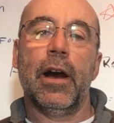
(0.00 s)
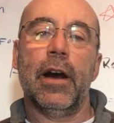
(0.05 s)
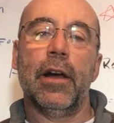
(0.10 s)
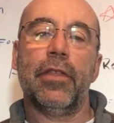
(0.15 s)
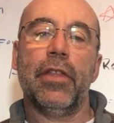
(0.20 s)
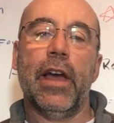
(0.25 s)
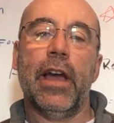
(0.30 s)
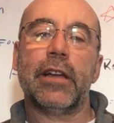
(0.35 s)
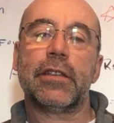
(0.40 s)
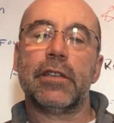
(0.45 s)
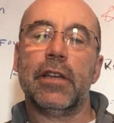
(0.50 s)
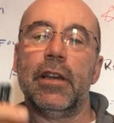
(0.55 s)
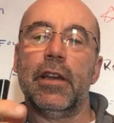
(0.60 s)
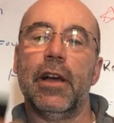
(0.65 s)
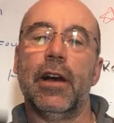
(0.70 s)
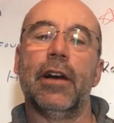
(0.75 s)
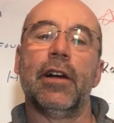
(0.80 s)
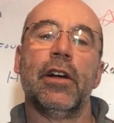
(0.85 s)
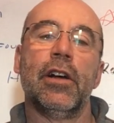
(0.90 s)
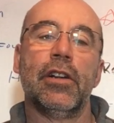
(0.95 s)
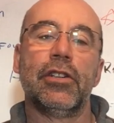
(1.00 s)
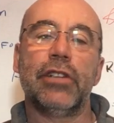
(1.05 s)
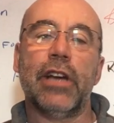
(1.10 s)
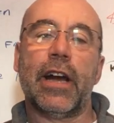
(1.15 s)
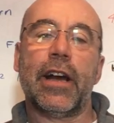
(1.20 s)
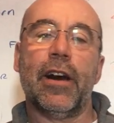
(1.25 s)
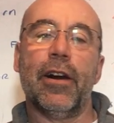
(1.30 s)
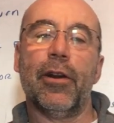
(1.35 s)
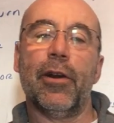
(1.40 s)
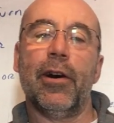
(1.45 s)
thanks, and
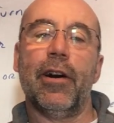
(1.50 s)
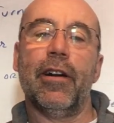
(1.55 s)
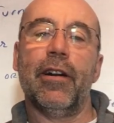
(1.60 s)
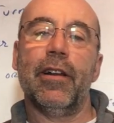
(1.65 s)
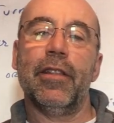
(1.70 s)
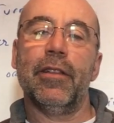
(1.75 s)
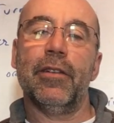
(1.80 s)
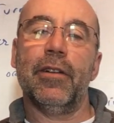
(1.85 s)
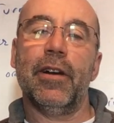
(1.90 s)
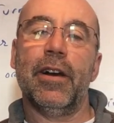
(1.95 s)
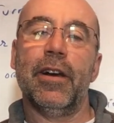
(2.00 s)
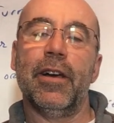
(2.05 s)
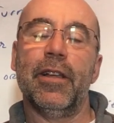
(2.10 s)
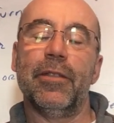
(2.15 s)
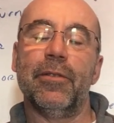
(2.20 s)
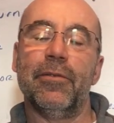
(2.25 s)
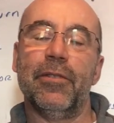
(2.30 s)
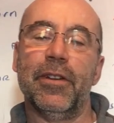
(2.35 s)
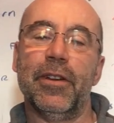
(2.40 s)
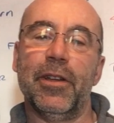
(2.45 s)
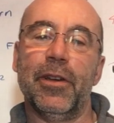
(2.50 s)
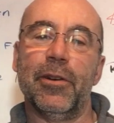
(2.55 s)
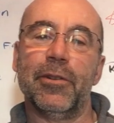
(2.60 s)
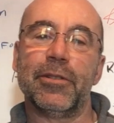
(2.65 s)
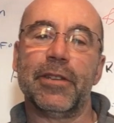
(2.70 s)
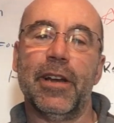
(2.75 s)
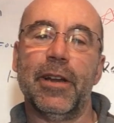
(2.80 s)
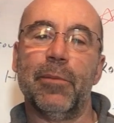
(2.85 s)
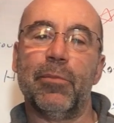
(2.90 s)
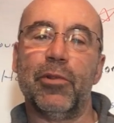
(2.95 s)
check out all our other, other videos.
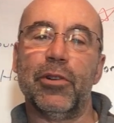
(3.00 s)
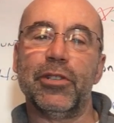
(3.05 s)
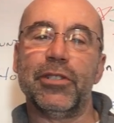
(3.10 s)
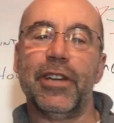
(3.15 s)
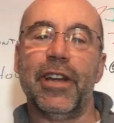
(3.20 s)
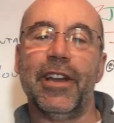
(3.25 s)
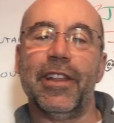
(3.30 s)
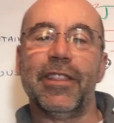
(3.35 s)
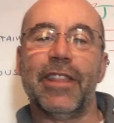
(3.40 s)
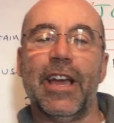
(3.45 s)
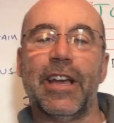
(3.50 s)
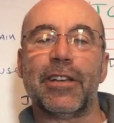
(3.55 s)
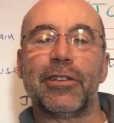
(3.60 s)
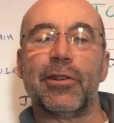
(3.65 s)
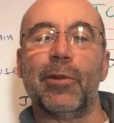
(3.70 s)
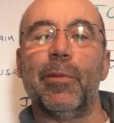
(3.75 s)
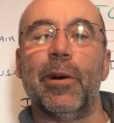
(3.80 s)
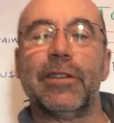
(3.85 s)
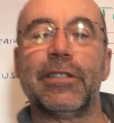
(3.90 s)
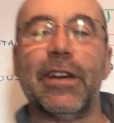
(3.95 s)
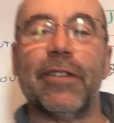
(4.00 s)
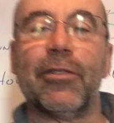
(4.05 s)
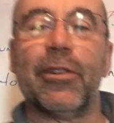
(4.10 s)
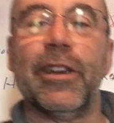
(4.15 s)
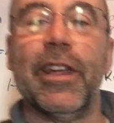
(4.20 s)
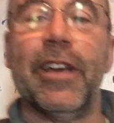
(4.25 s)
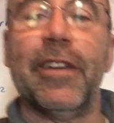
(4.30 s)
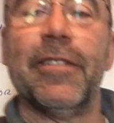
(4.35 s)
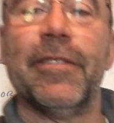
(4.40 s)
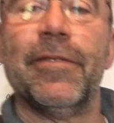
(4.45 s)
I'd appreciate it. Thank you so much. Have a good
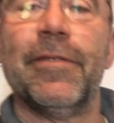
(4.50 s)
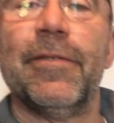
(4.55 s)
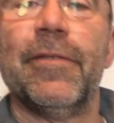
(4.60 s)
day.